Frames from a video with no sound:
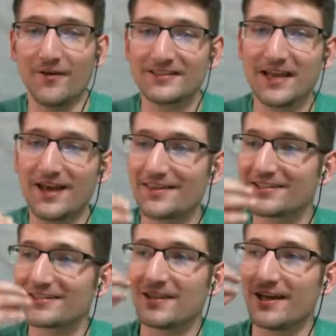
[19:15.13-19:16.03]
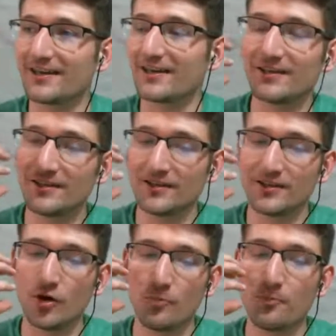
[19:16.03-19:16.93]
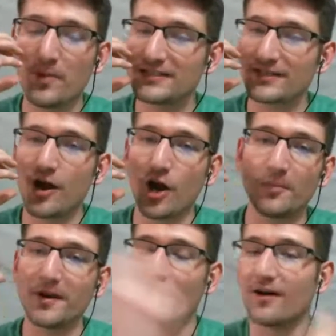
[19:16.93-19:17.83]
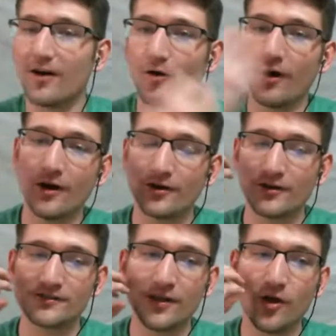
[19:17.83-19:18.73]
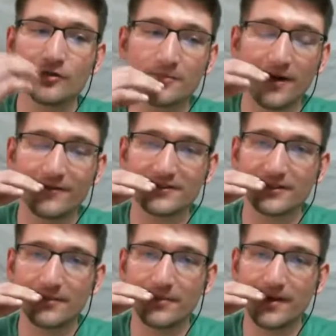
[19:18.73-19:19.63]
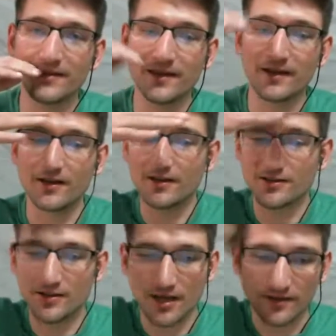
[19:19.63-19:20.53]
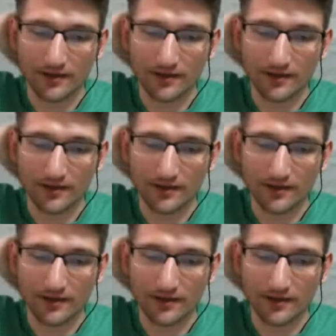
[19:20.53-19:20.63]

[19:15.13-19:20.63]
he's got this, piece of carpet under his nose, above his lip, and then nothing